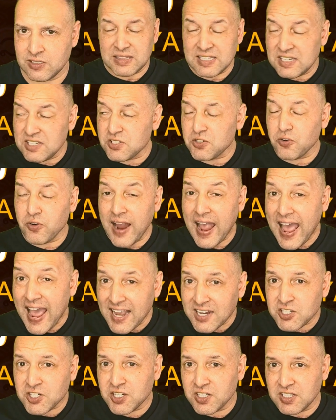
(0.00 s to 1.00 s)
These are
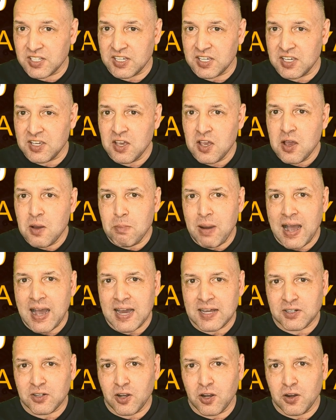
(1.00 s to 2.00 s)
actually
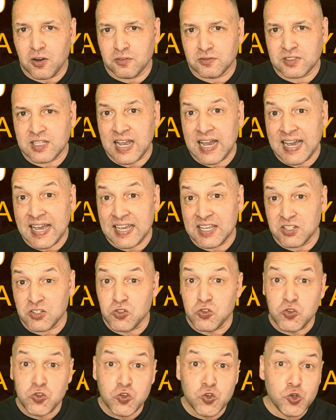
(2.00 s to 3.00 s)
part of Thai
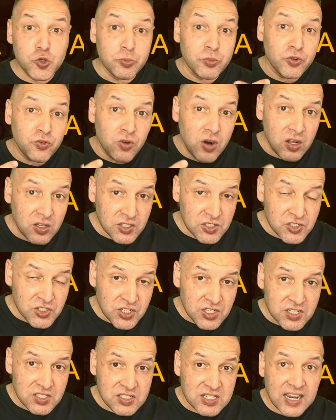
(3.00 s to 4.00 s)

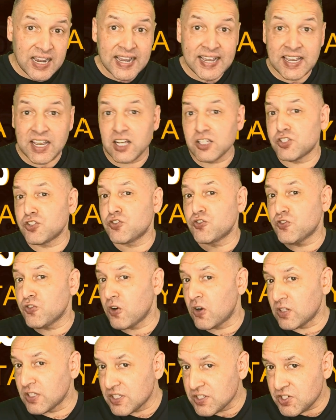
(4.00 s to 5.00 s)
numerology, Thai
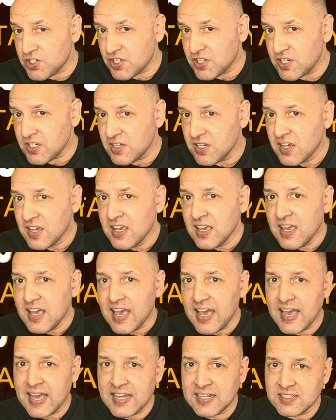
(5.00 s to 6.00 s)
astrology,
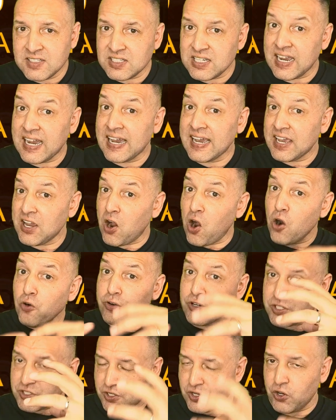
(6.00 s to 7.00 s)
and Thai
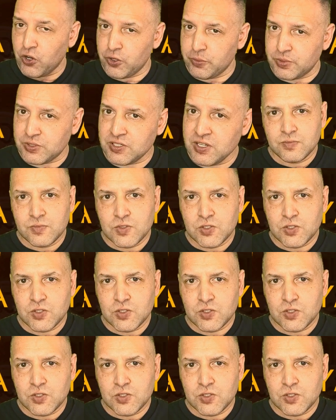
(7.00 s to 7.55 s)
horoscopes.